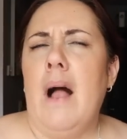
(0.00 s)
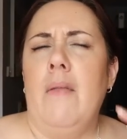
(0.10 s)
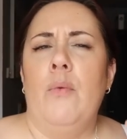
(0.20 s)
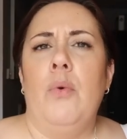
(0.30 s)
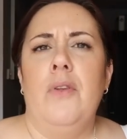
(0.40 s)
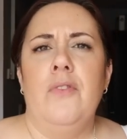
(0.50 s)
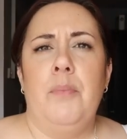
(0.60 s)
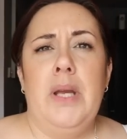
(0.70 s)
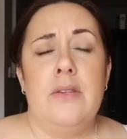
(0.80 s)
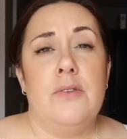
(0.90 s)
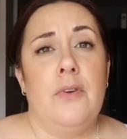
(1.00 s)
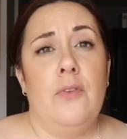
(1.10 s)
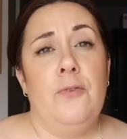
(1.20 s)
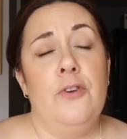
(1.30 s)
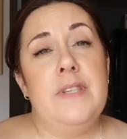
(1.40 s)
and the ones I picked up from
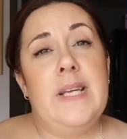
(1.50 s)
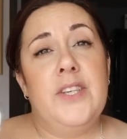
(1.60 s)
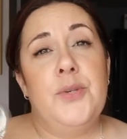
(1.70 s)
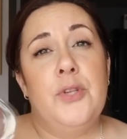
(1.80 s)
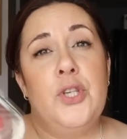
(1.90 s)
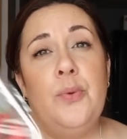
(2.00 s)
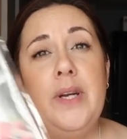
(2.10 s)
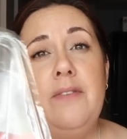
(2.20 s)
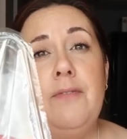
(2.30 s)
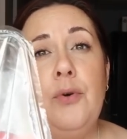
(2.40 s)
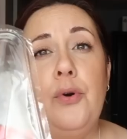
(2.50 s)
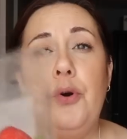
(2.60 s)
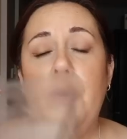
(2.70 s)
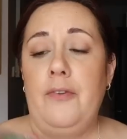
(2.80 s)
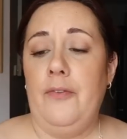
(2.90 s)
the fruit section were the
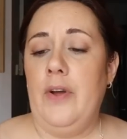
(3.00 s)
24th.